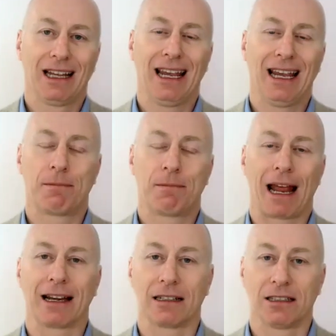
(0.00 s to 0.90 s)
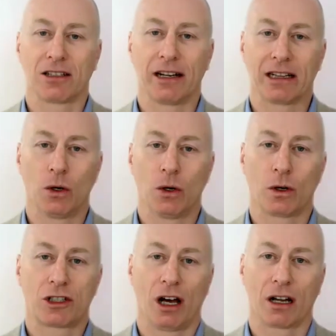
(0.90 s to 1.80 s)
in planning and designing the
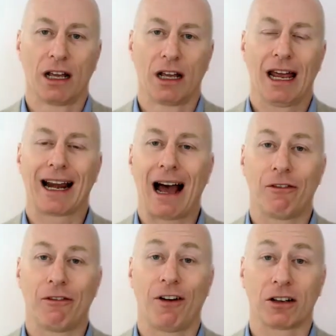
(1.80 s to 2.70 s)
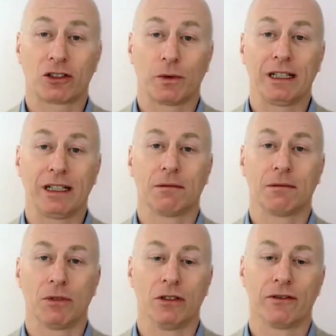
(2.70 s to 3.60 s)
org chart, and how fast do we need to
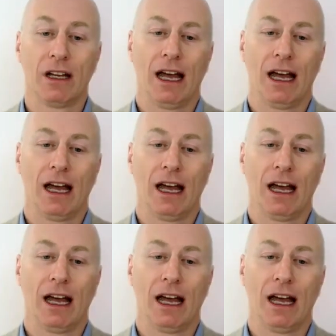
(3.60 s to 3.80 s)
move?